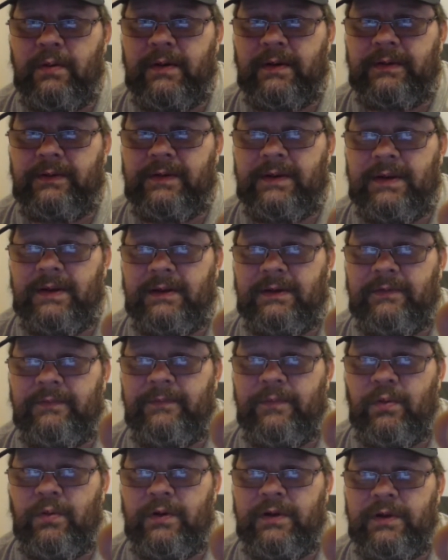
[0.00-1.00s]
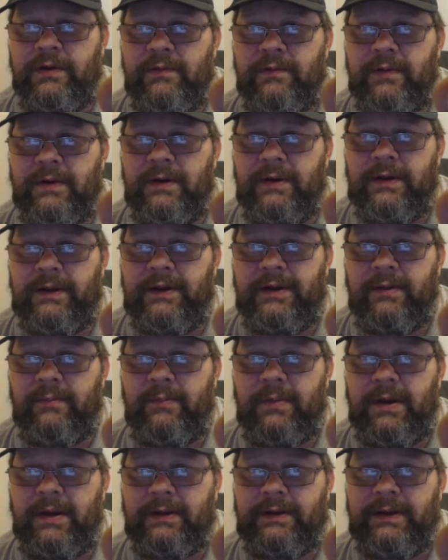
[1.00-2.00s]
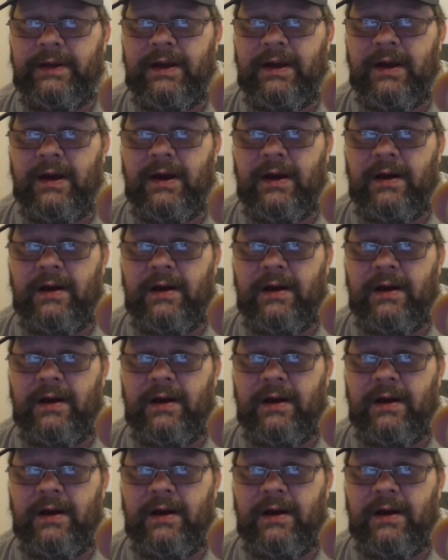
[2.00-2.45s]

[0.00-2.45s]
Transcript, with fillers: focus in for you a little bit here.